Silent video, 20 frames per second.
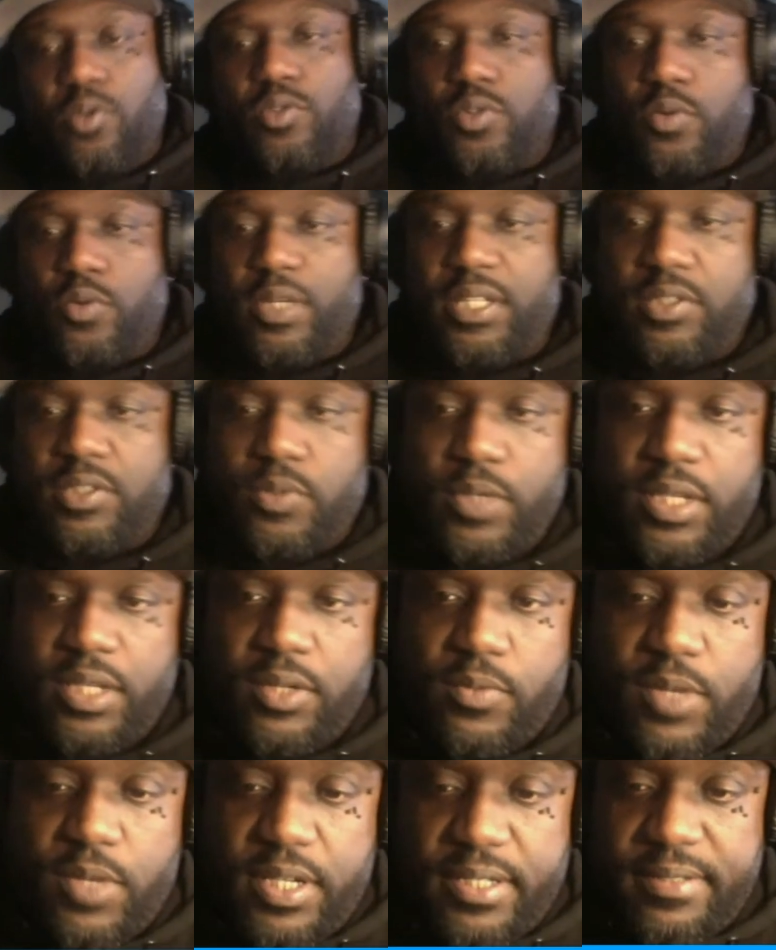
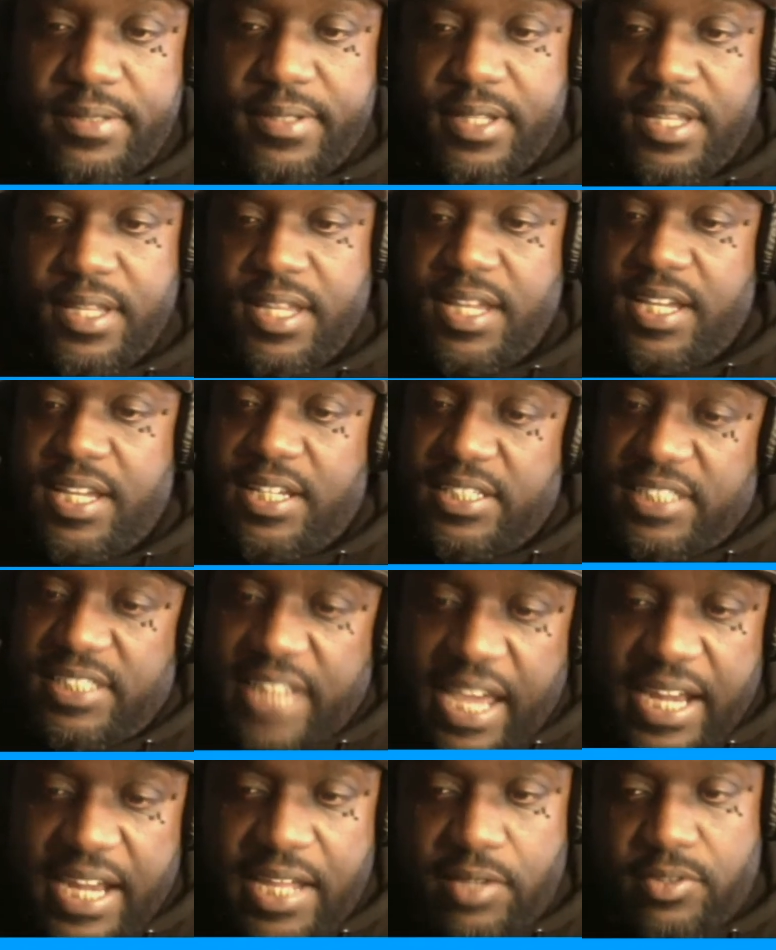2021.
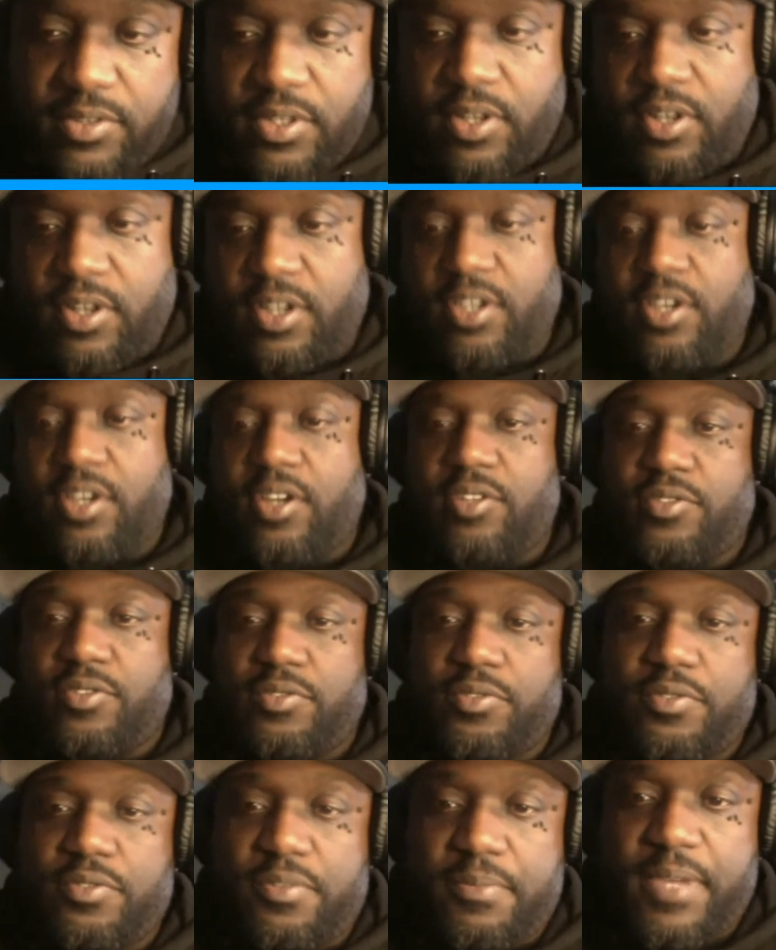Shout out to all y'all
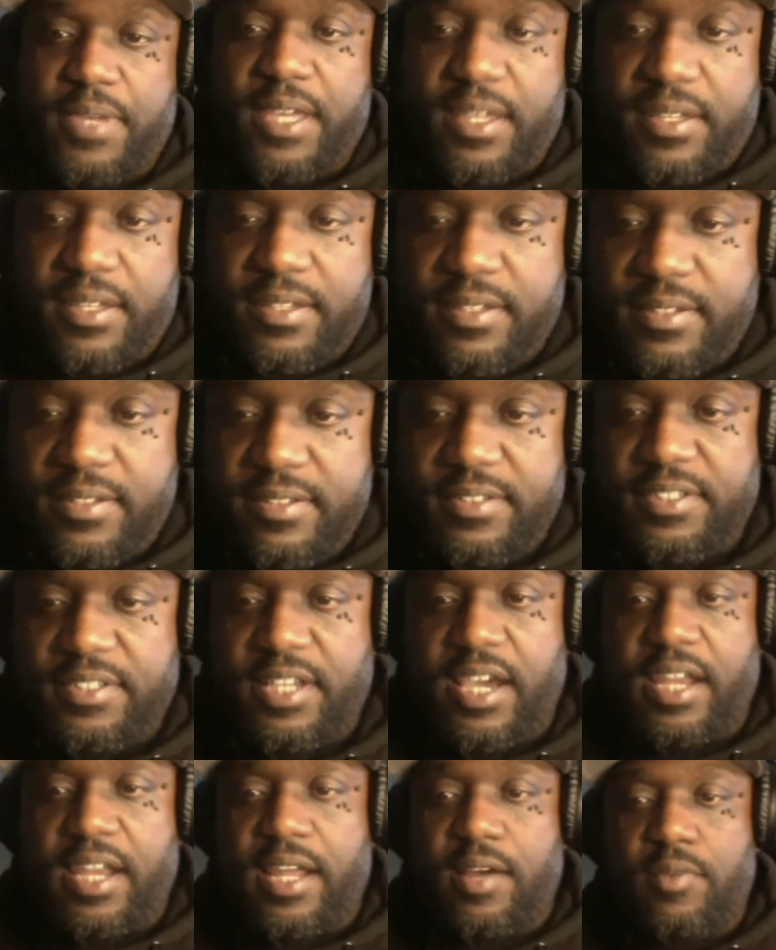dudes, man.
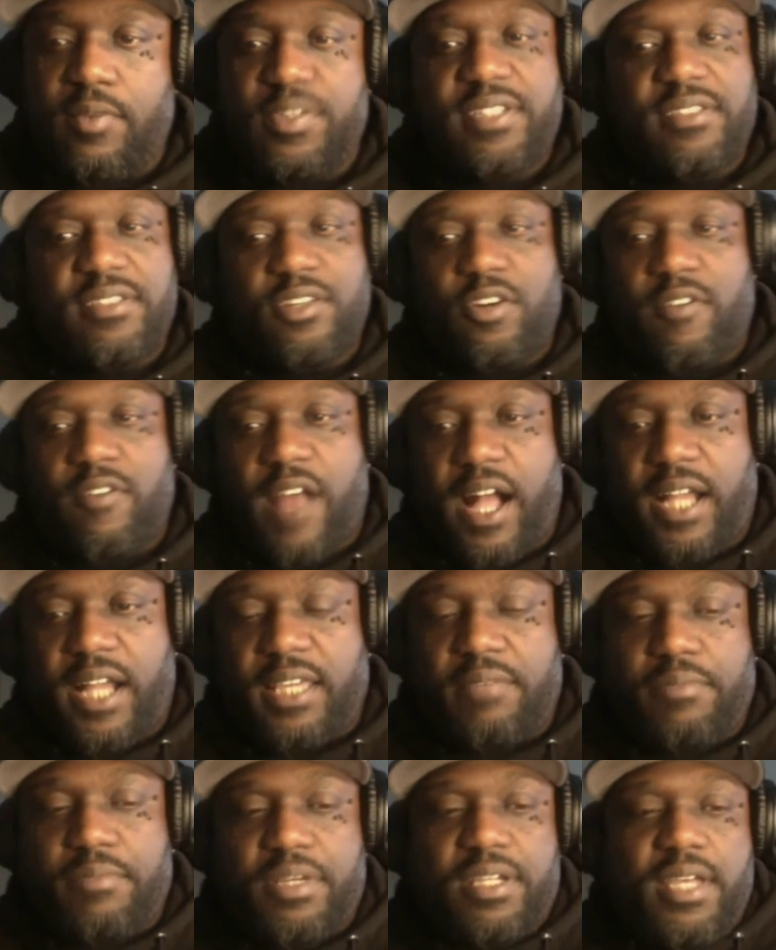Shout out. We still
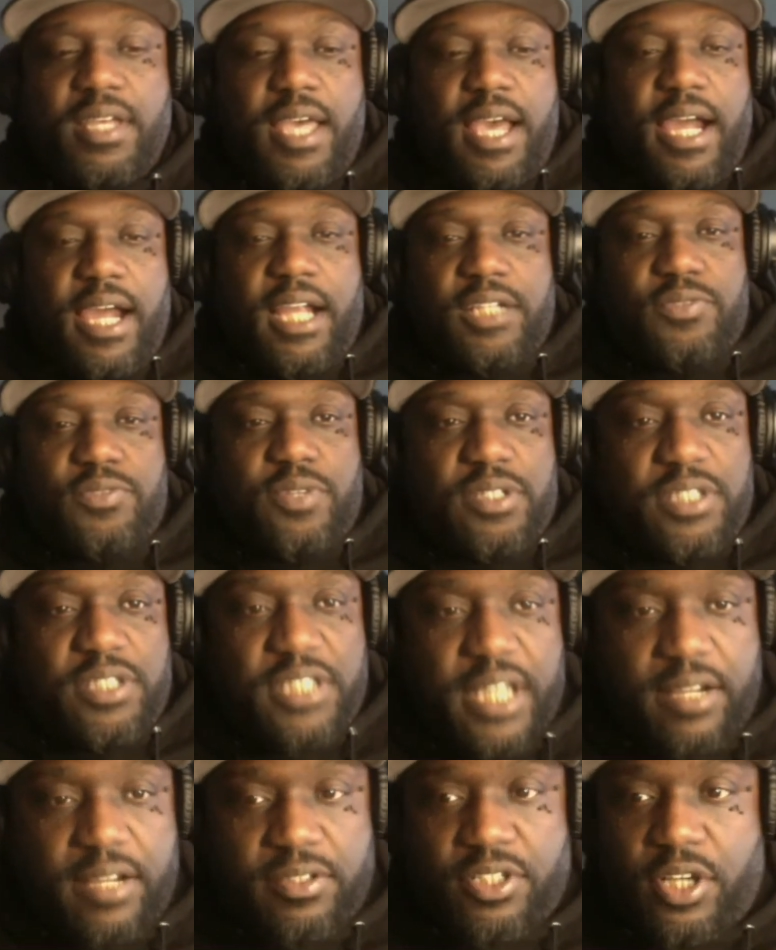rocking, but I just wanted to
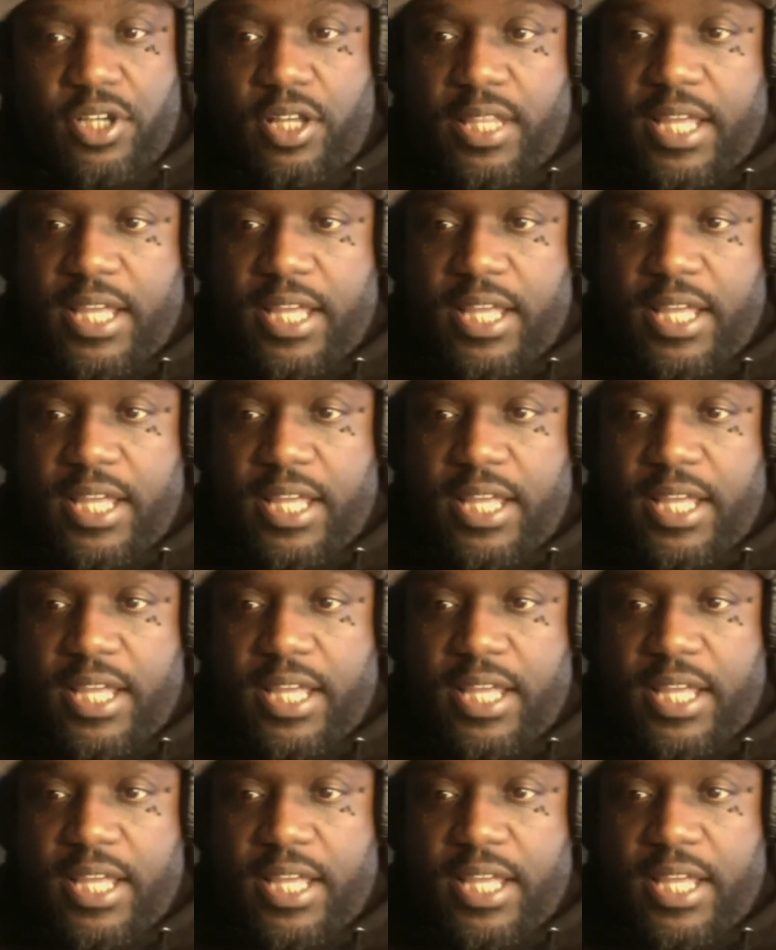shout y'all